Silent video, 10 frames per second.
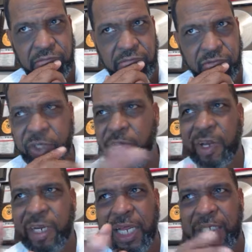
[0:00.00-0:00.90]
create a
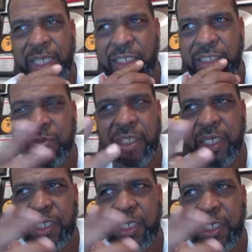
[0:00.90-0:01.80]
lot of things. The only thing
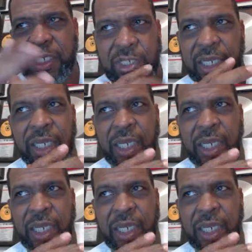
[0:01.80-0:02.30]
they do is